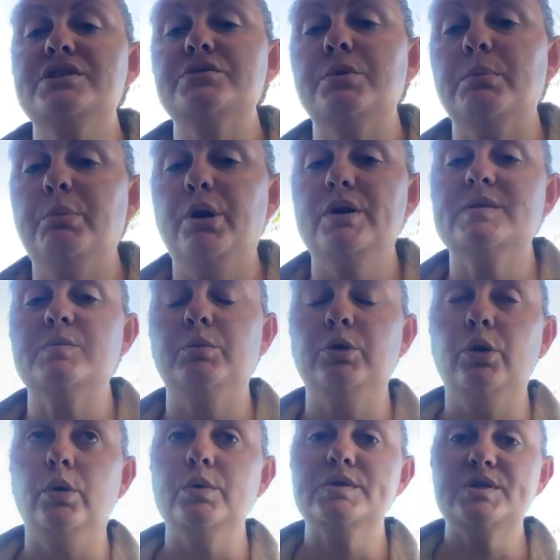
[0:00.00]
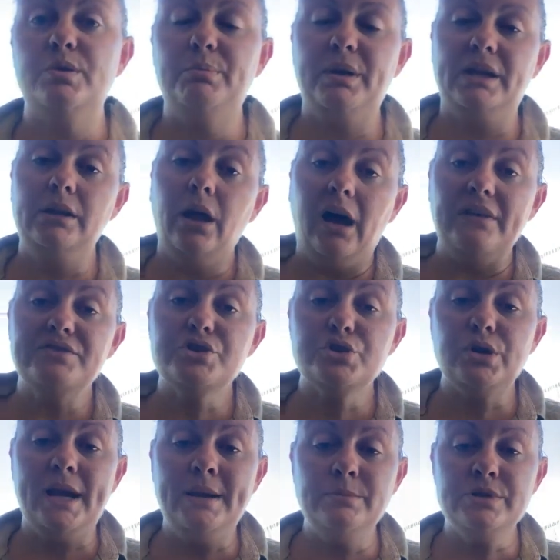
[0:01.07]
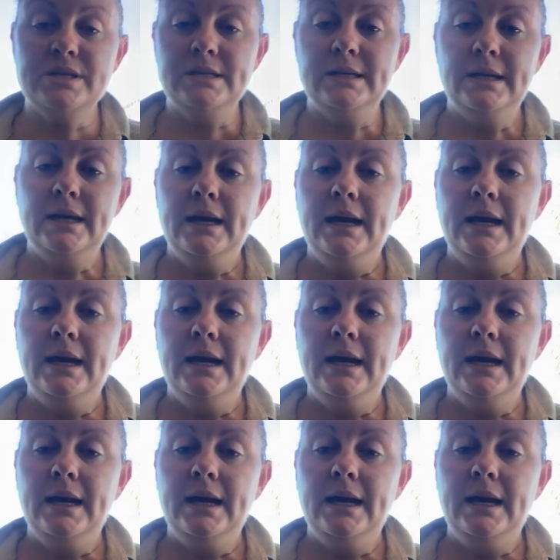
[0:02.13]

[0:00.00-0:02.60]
we do in person will also be live streamed.